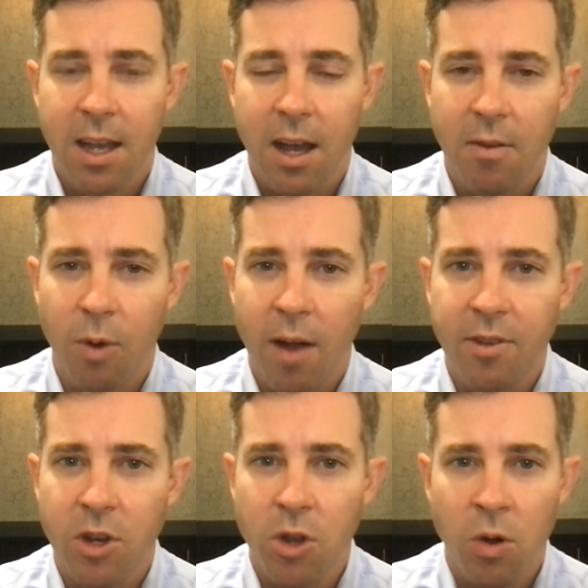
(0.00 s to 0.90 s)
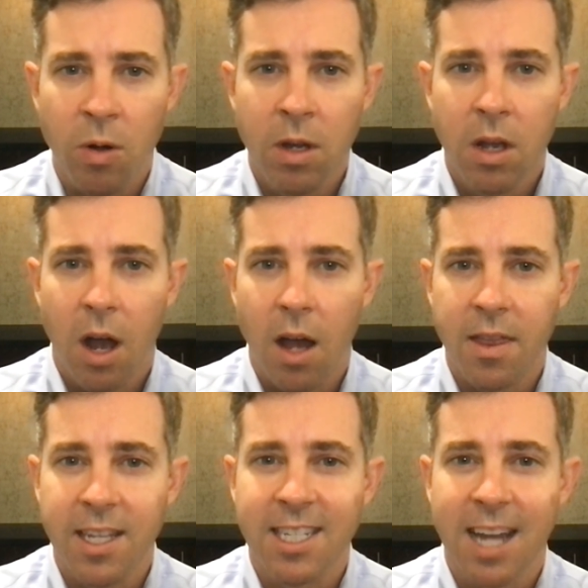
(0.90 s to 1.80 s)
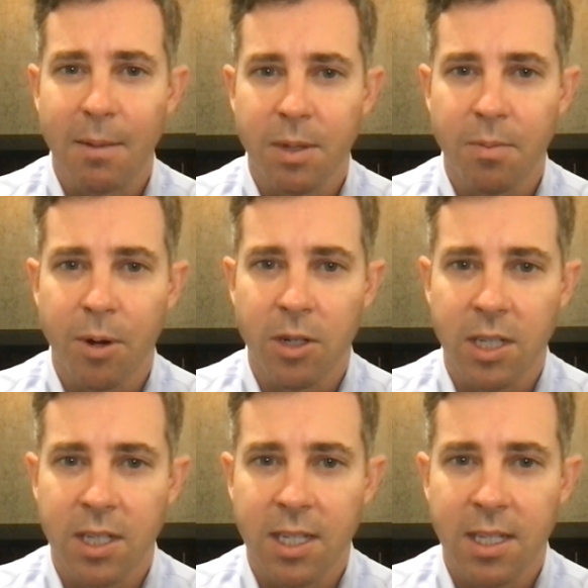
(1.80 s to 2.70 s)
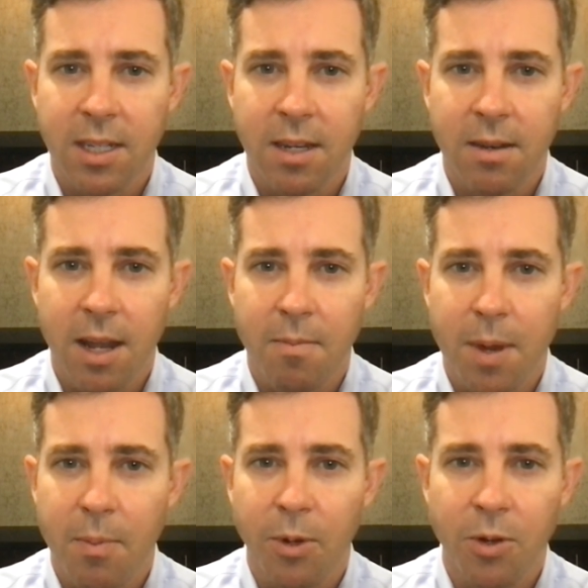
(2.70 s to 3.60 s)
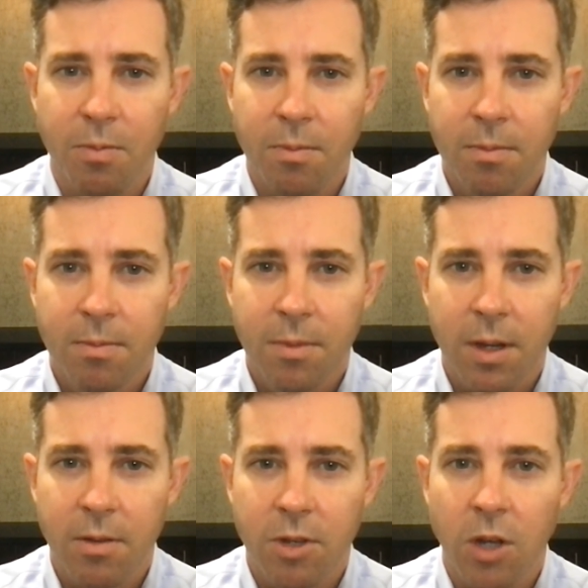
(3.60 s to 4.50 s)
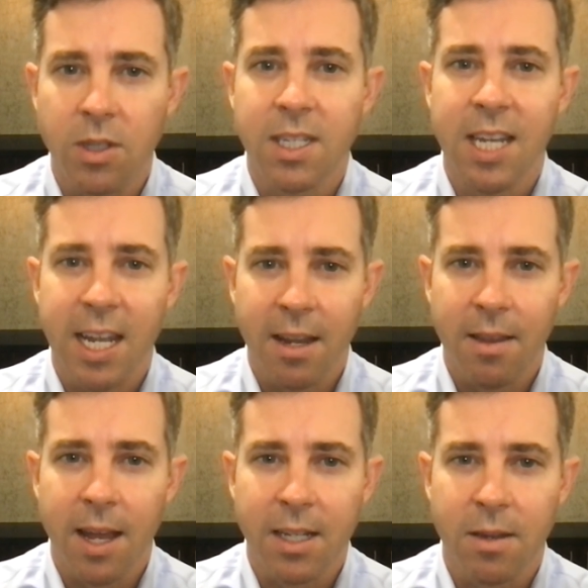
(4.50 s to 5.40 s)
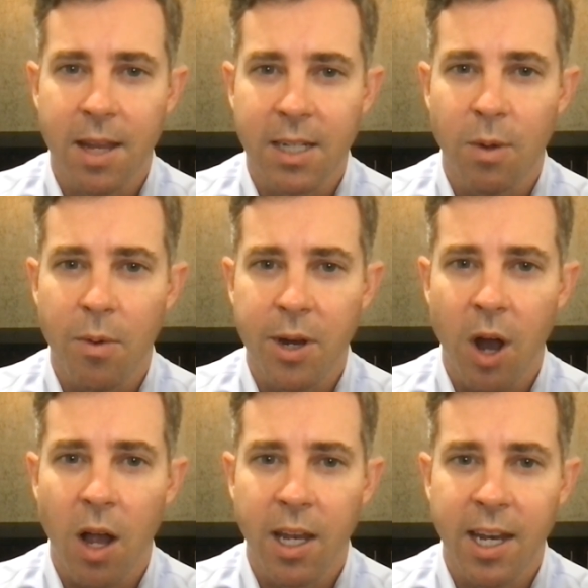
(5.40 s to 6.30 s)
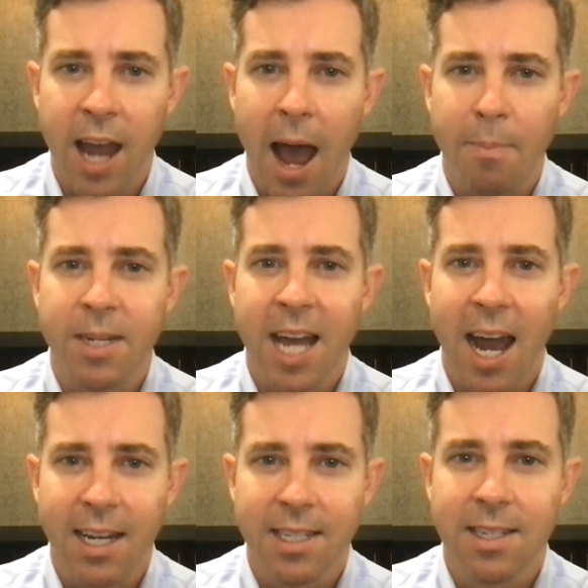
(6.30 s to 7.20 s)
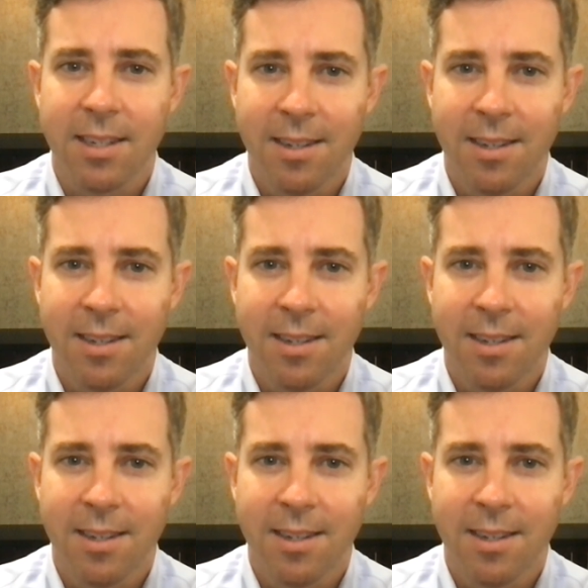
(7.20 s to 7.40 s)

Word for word: of revenue on these types of purchases, and, and people you know, don't see it. And that, that's why we call it an app tax.